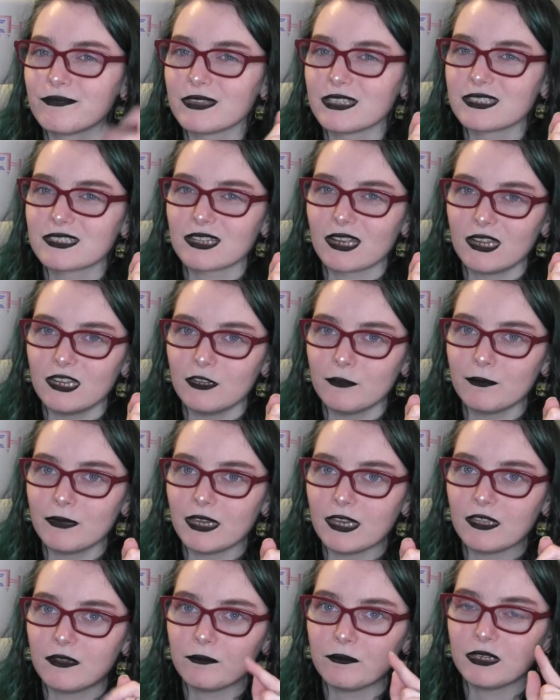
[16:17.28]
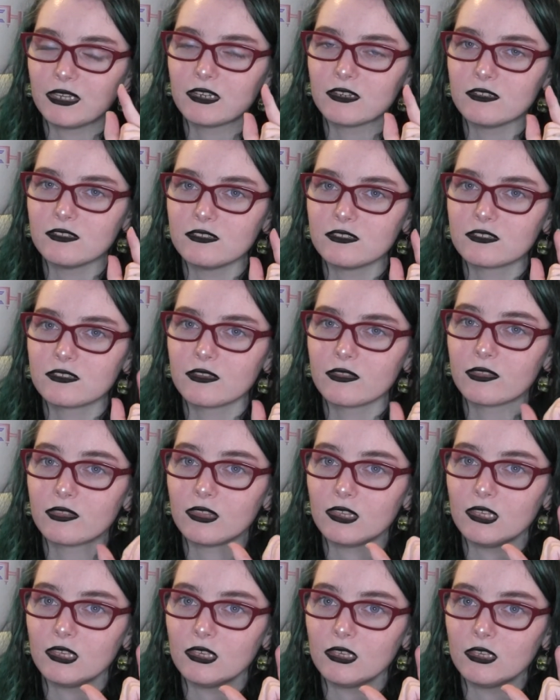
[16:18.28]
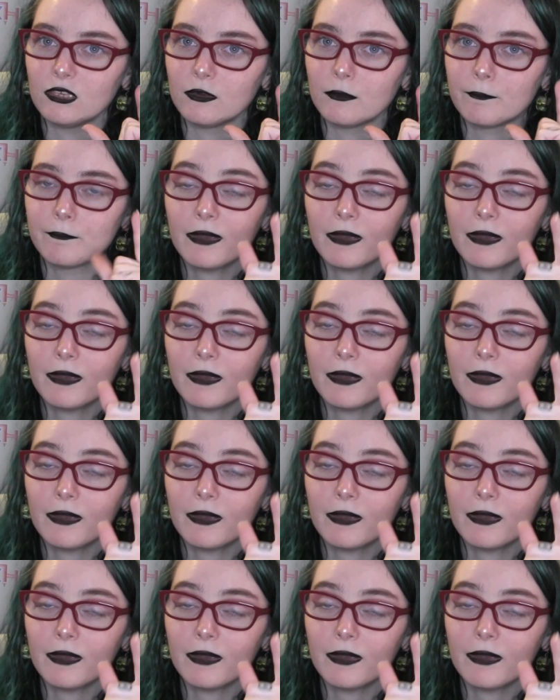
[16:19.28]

it's kind of bad because the